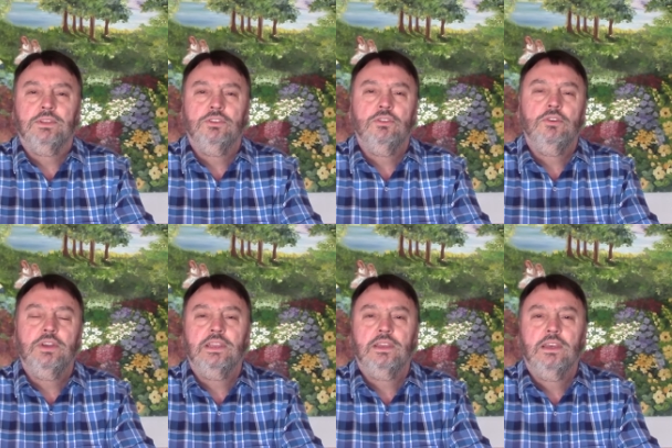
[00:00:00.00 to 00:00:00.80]

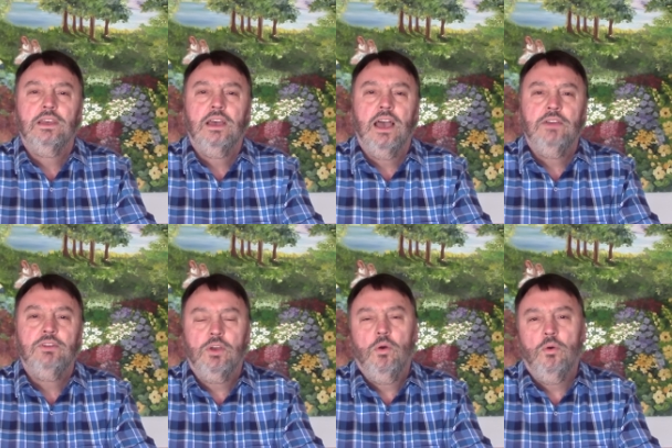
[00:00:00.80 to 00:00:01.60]
during a
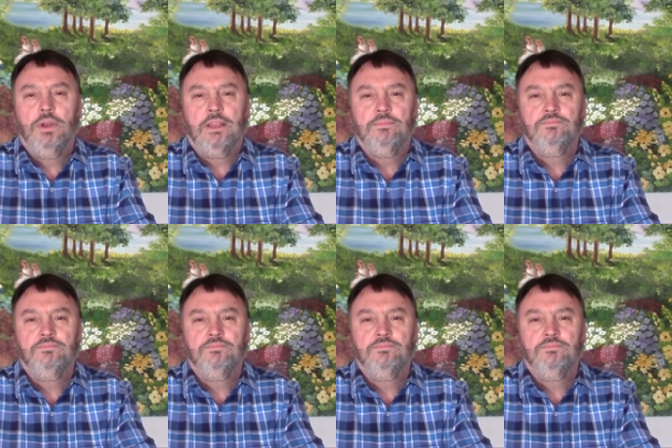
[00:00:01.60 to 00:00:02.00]
recording.